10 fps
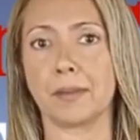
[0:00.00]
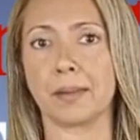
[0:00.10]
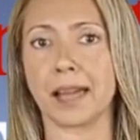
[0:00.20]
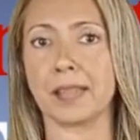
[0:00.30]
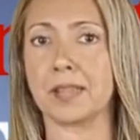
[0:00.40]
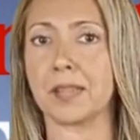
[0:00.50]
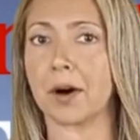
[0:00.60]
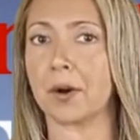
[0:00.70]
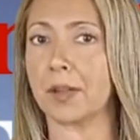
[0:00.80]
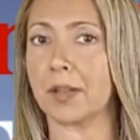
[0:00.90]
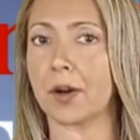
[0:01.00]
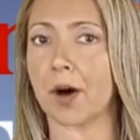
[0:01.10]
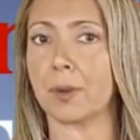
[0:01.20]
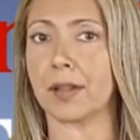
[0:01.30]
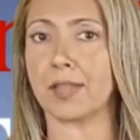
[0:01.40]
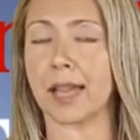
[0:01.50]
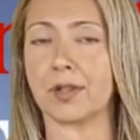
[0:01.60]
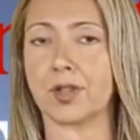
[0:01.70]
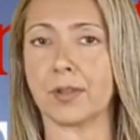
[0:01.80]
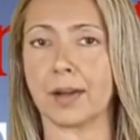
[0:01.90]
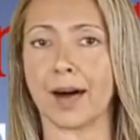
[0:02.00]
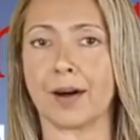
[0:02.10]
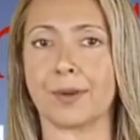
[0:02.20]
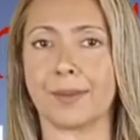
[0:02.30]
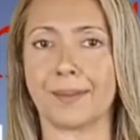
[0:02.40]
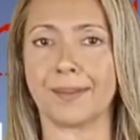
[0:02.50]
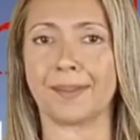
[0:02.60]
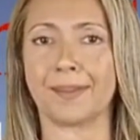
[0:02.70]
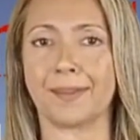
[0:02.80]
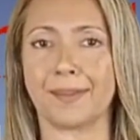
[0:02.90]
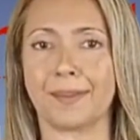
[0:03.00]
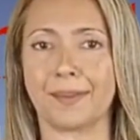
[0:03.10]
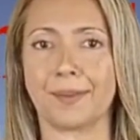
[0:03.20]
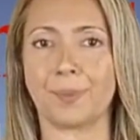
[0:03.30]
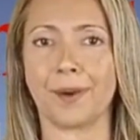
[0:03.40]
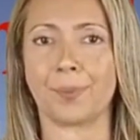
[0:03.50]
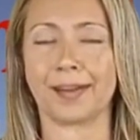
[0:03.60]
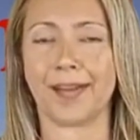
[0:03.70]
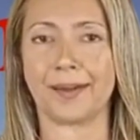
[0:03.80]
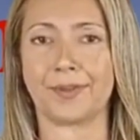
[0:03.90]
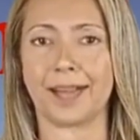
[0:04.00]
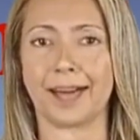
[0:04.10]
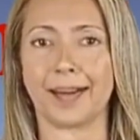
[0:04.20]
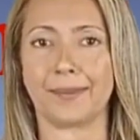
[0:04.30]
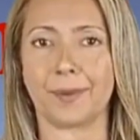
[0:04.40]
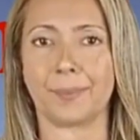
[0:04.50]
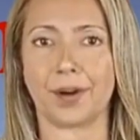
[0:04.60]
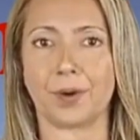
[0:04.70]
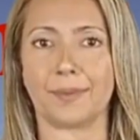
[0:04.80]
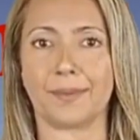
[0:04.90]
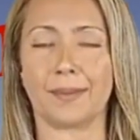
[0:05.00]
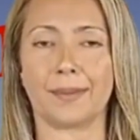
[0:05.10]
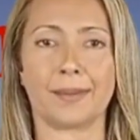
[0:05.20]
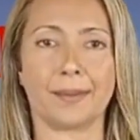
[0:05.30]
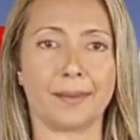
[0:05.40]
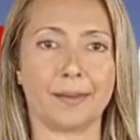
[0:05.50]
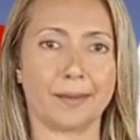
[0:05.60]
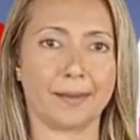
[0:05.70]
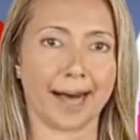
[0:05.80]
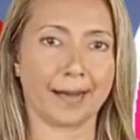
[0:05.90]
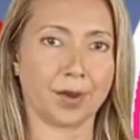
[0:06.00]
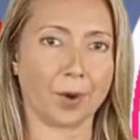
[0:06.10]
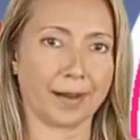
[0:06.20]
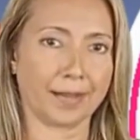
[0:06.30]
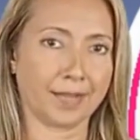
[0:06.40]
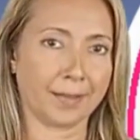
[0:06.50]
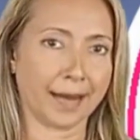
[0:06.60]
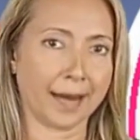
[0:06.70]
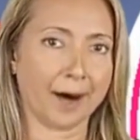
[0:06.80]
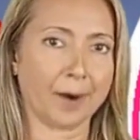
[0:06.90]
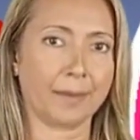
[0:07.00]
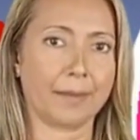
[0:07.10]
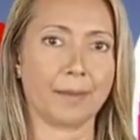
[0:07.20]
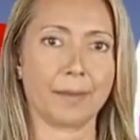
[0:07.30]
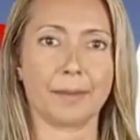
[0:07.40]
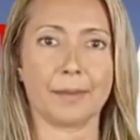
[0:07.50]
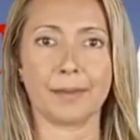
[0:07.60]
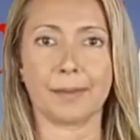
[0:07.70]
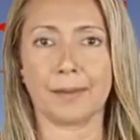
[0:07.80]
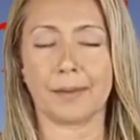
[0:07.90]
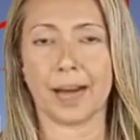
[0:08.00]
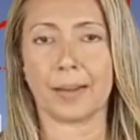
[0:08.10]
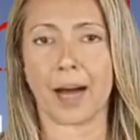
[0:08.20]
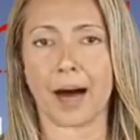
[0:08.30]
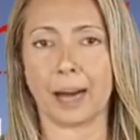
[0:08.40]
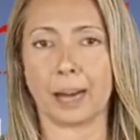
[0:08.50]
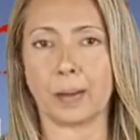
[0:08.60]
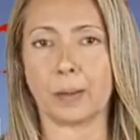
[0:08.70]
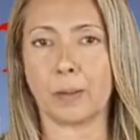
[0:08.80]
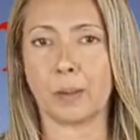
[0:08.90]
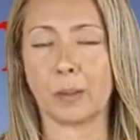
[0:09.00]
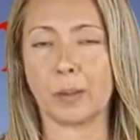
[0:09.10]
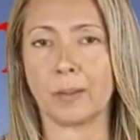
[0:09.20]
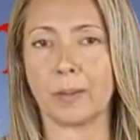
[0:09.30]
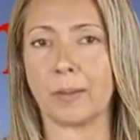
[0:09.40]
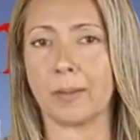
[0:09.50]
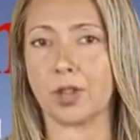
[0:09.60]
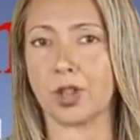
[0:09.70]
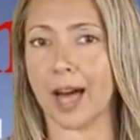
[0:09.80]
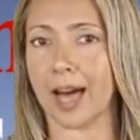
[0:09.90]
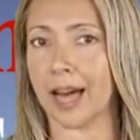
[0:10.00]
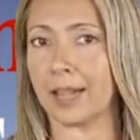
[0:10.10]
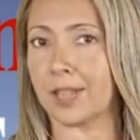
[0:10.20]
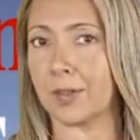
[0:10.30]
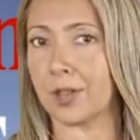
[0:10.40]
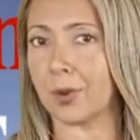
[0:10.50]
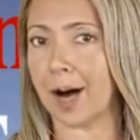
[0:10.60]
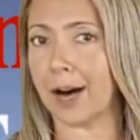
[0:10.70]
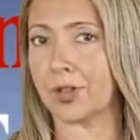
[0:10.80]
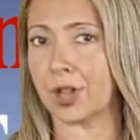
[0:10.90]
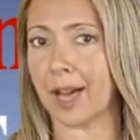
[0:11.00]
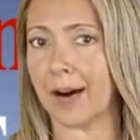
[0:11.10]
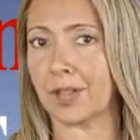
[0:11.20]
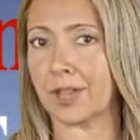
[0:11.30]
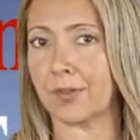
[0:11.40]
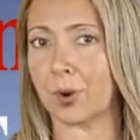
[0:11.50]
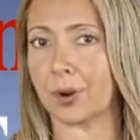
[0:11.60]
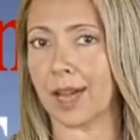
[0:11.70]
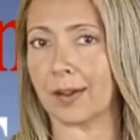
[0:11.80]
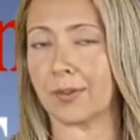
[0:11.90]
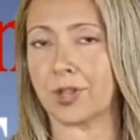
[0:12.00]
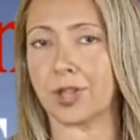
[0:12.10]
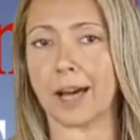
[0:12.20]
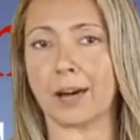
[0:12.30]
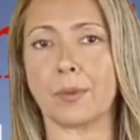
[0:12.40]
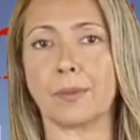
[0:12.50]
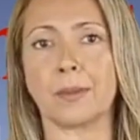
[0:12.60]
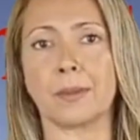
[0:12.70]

Let us know in the comment section below. We would love to hear from you. Enjoyed this video? Hit like, share and subscribe to Lovers of Good Health channel.